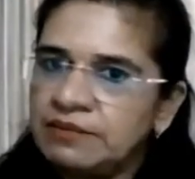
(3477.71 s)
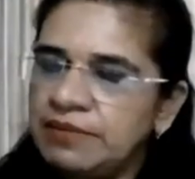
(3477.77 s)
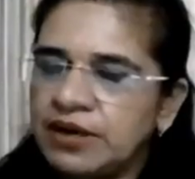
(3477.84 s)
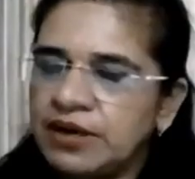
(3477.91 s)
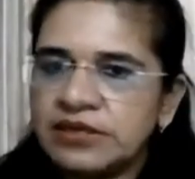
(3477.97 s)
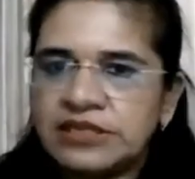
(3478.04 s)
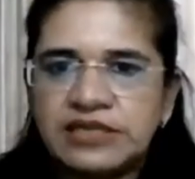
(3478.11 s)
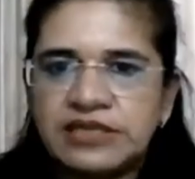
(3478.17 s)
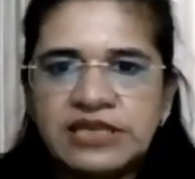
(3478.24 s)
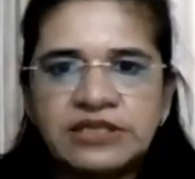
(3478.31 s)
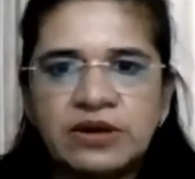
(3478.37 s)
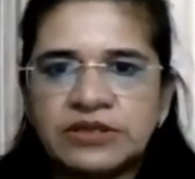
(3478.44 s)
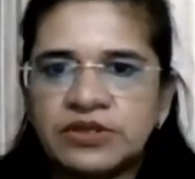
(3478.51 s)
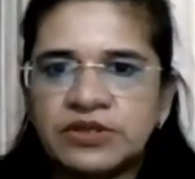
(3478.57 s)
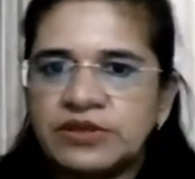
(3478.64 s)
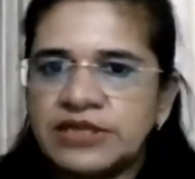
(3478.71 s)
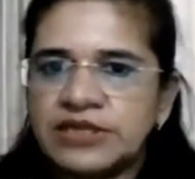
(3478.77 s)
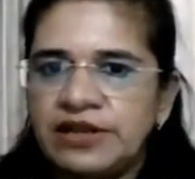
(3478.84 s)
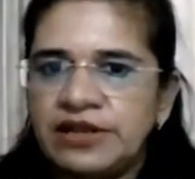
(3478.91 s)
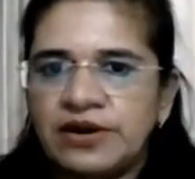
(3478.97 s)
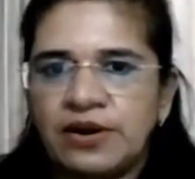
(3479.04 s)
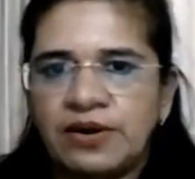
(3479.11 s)
Because this also,
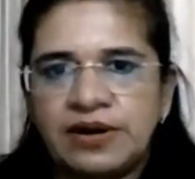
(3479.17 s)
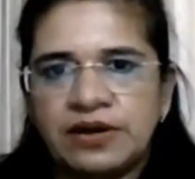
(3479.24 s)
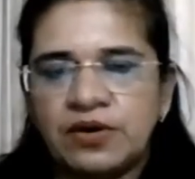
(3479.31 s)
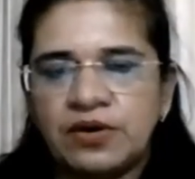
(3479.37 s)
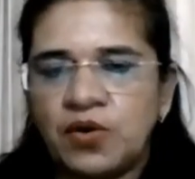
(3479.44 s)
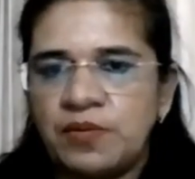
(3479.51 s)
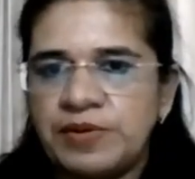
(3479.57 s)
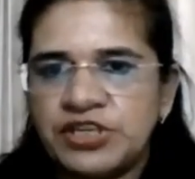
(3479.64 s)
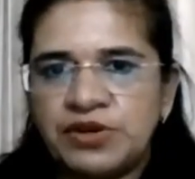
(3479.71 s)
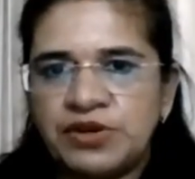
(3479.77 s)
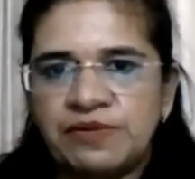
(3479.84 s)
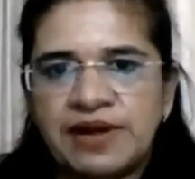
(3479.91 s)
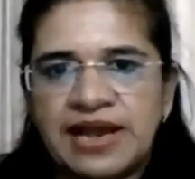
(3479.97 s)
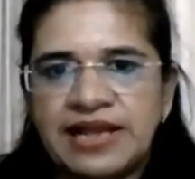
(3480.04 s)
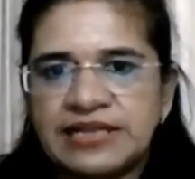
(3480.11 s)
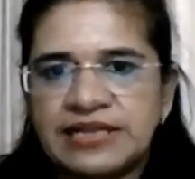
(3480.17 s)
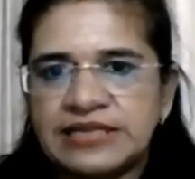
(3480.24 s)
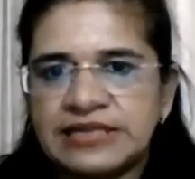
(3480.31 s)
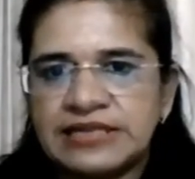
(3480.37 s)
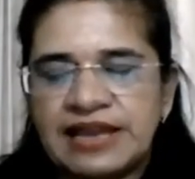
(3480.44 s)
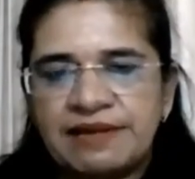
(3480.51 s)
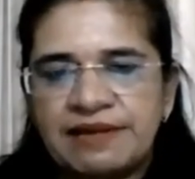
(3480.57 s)
senior order O B G Y Ns,
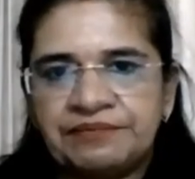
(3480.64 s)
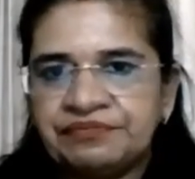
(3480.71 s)
I'm